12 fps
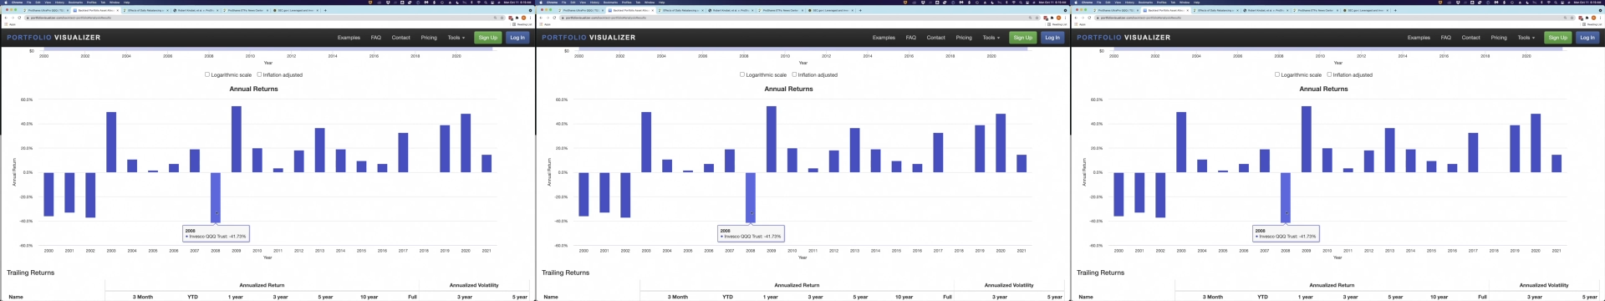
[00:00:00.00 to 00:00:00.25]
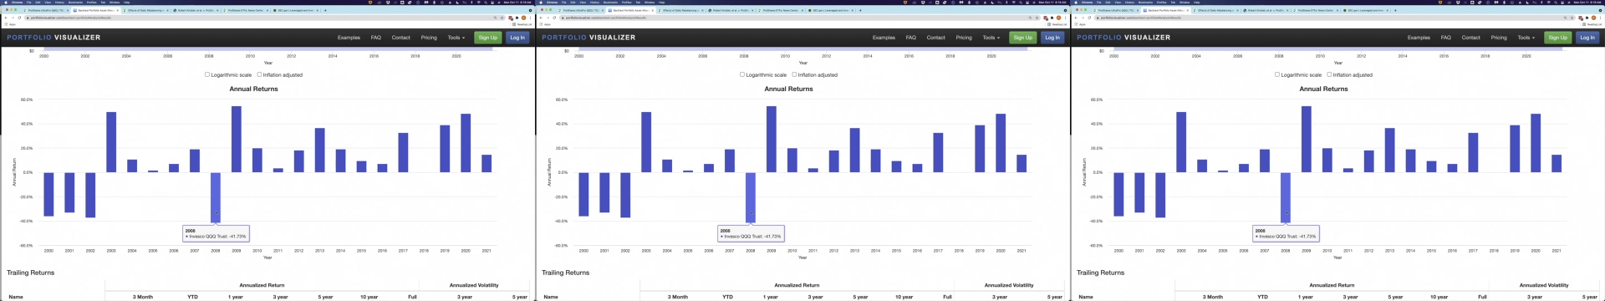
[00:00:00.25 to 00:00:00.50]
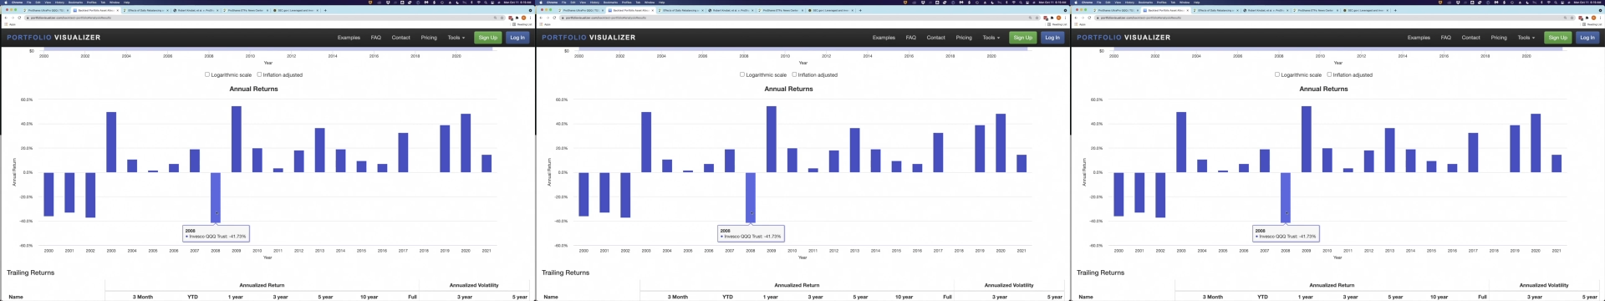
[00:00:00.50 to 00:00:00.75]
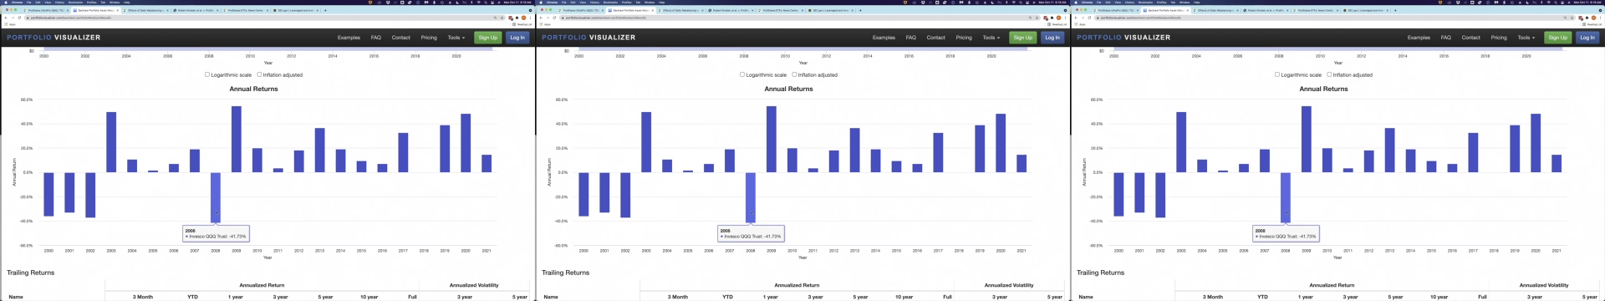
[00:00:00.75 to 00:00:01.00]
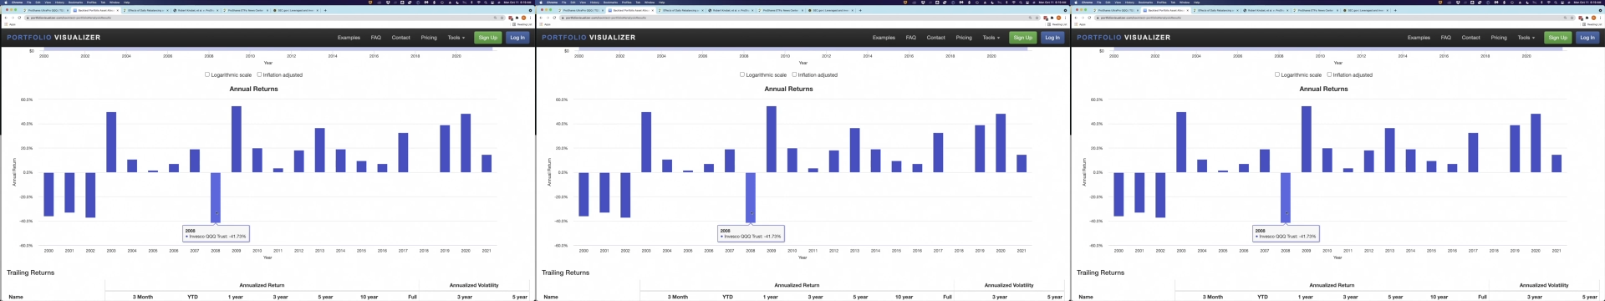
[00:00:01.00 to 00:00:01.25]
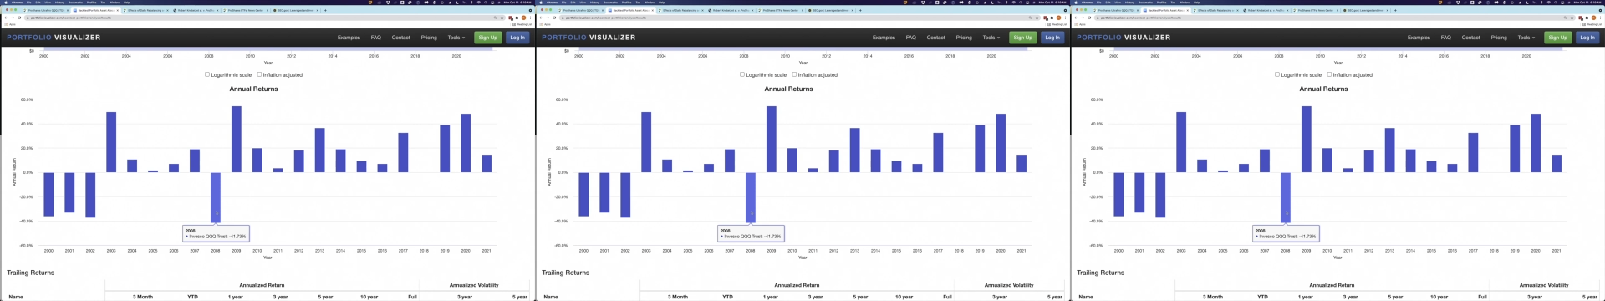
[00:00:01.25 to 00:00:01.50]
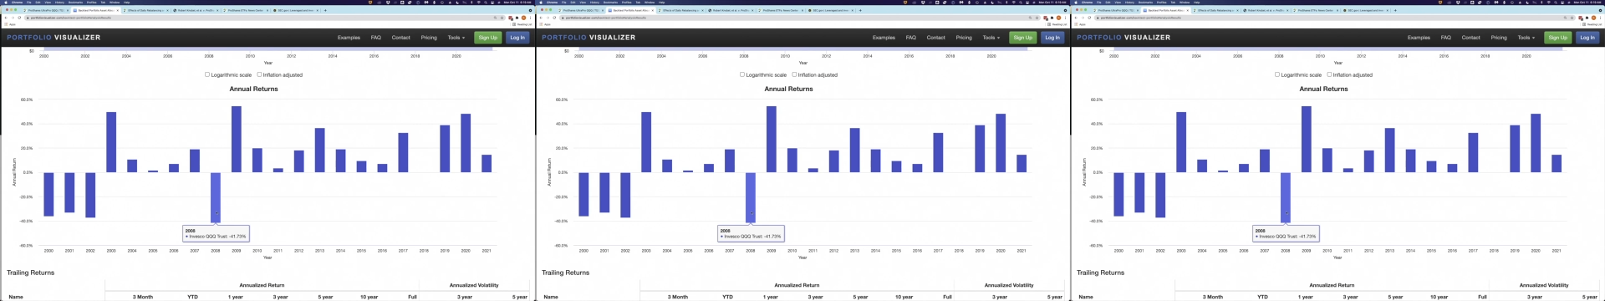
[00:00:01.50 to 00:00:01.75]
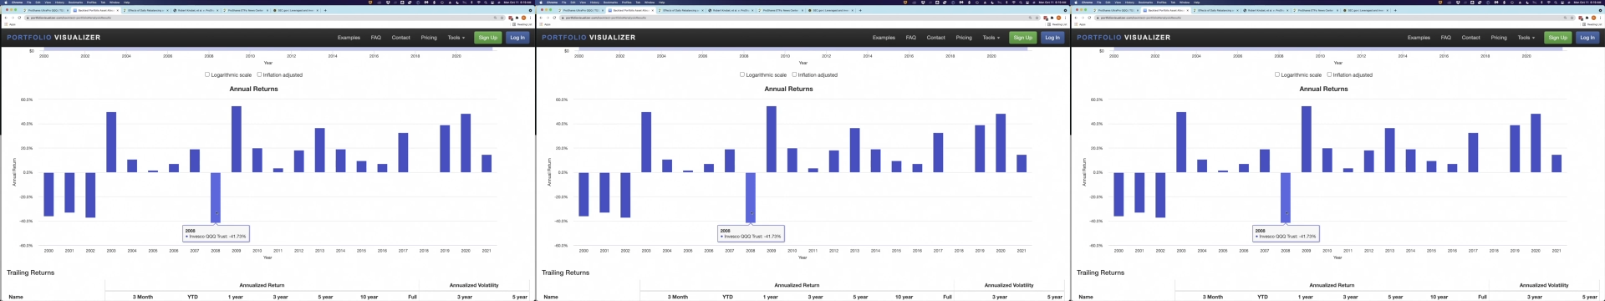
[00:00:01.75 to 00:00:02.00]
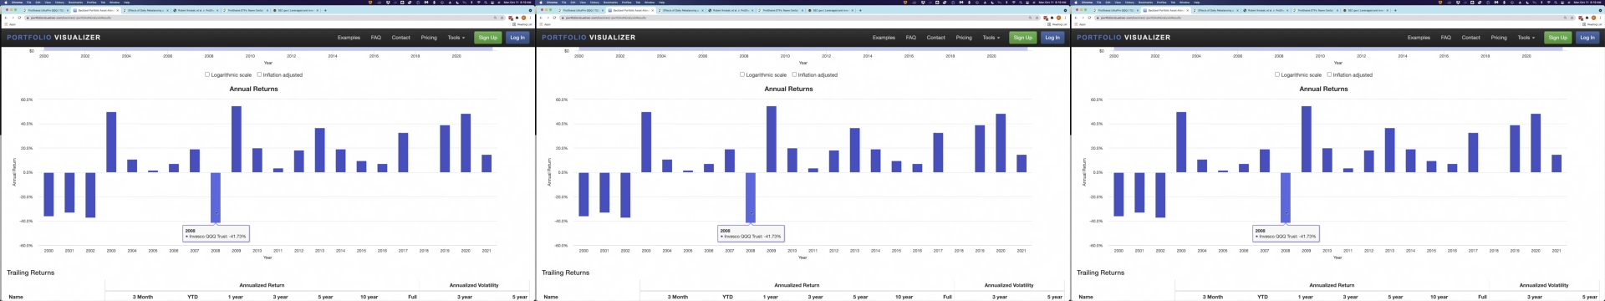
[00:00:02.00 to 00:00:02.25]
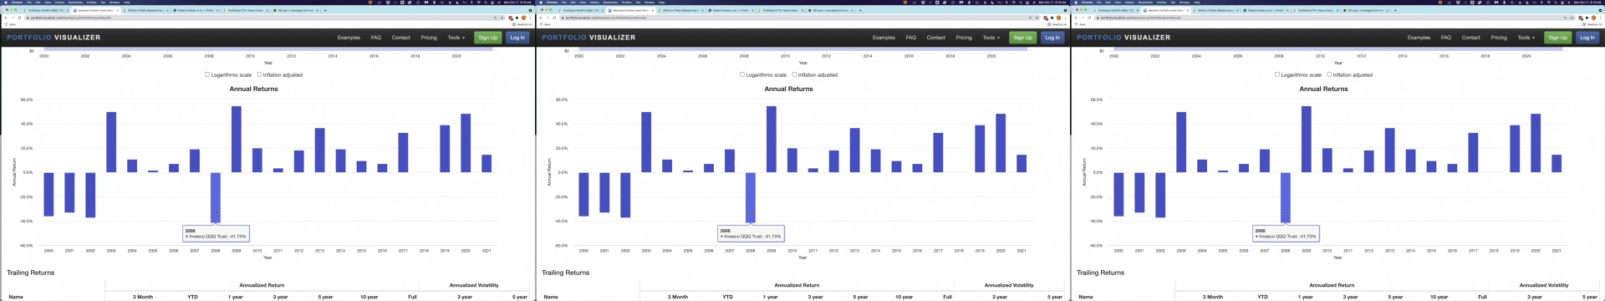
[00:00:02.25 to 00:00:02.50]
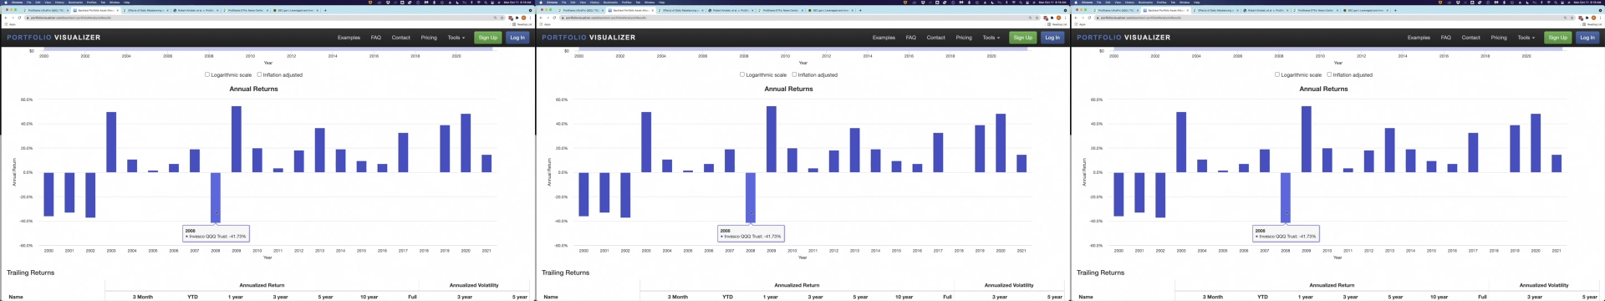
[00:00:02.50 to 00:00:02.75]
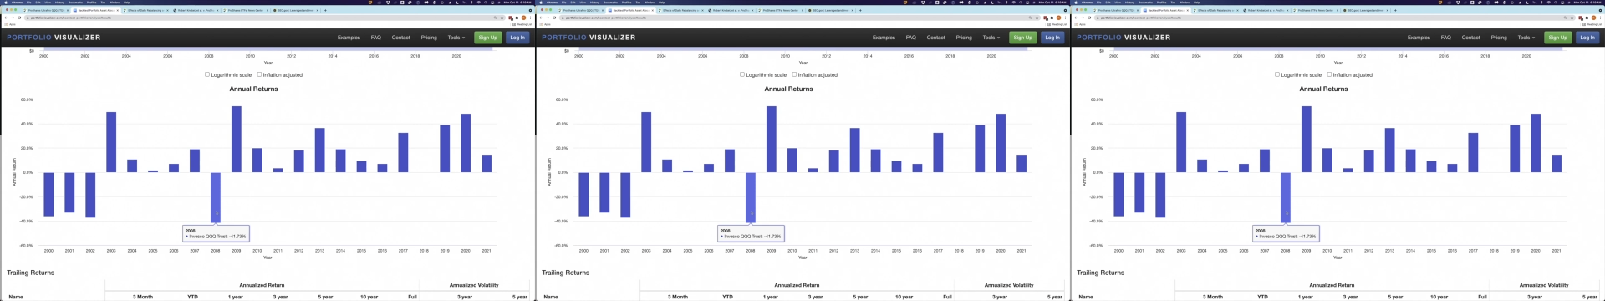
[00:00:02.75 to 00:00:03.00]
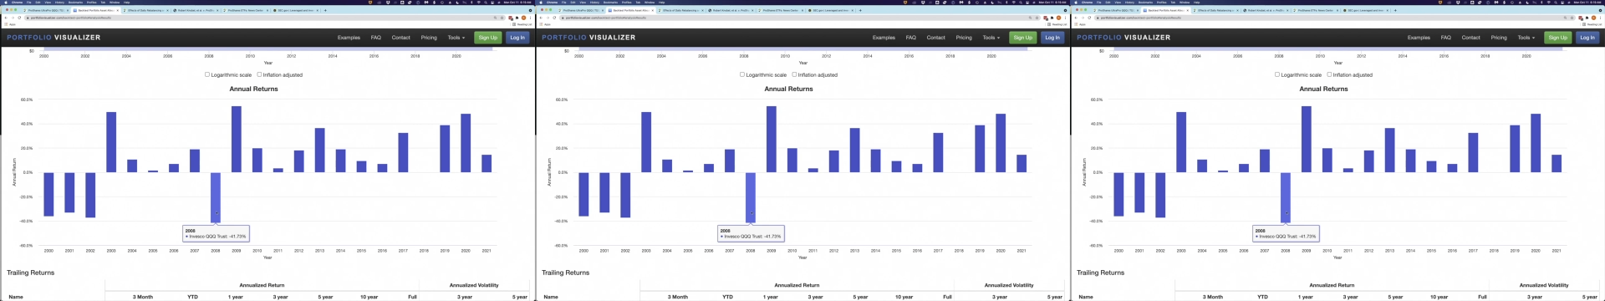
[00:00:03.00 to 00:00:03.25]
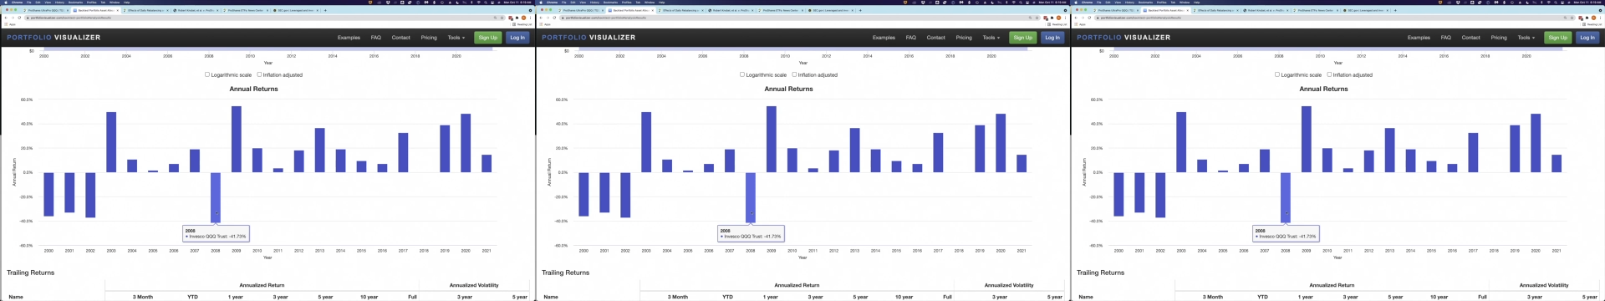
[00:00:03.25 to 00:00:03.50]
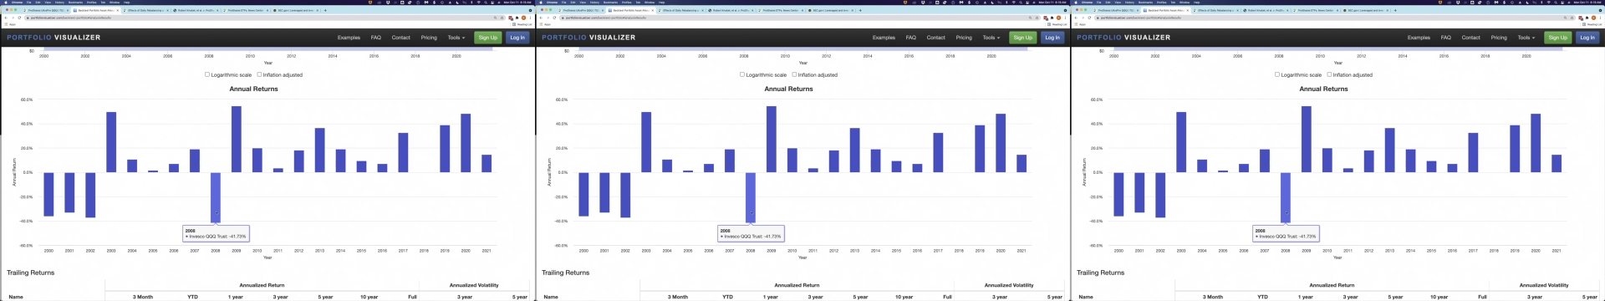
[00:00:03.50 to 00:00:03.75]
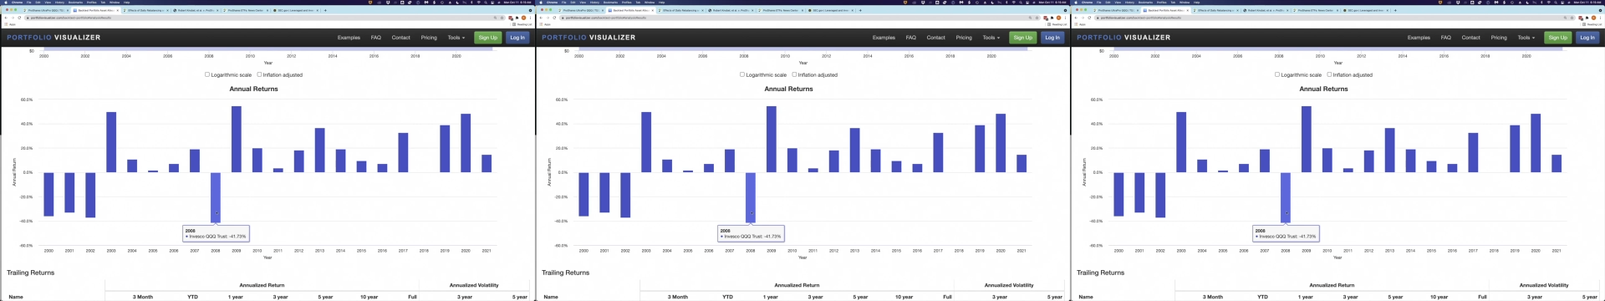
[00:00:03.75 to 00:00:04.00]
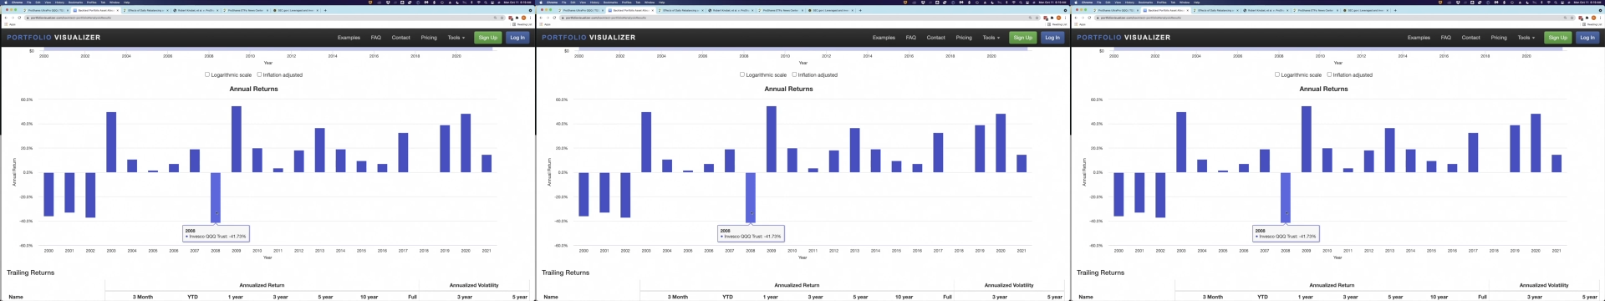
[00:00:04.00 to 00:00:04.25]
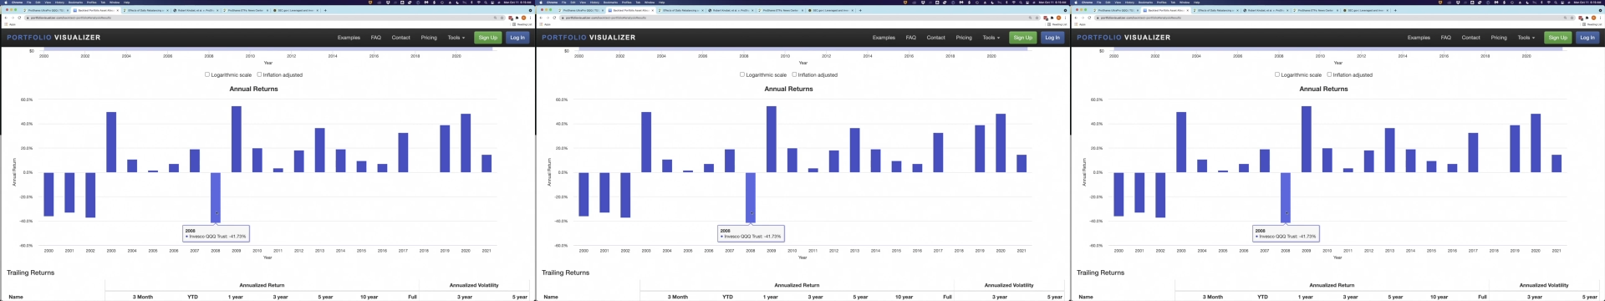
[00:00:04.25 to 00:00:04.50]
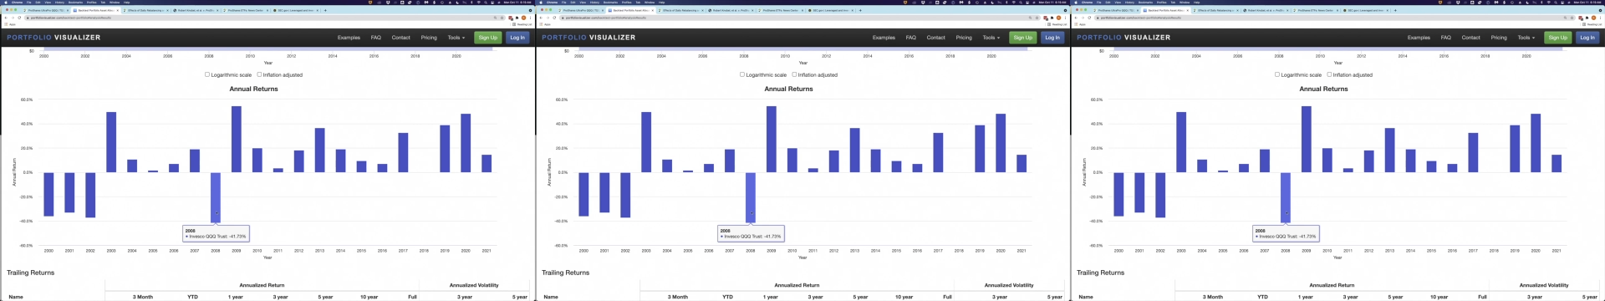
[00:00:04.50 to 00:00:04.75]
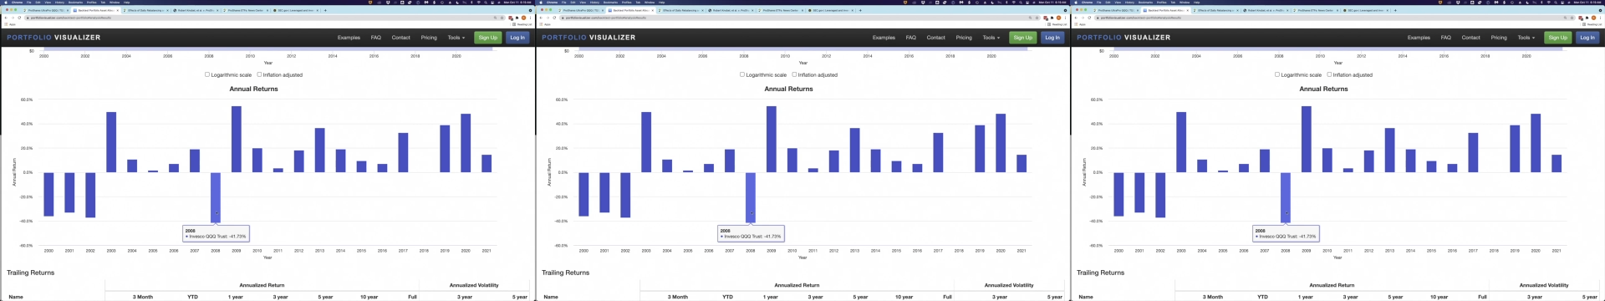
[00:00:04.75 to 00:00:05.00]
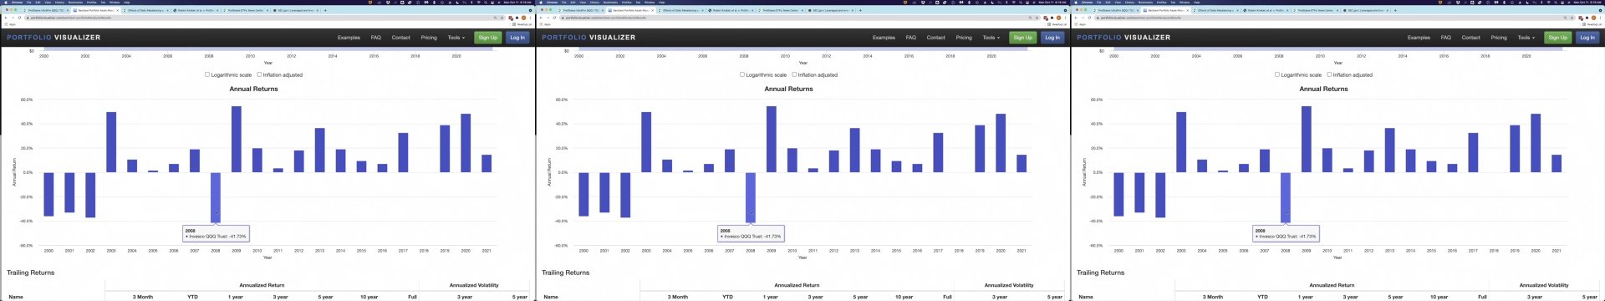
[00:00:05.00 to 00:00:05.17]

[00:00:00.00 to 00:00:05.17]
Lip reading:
Nobody's mouth can be seen.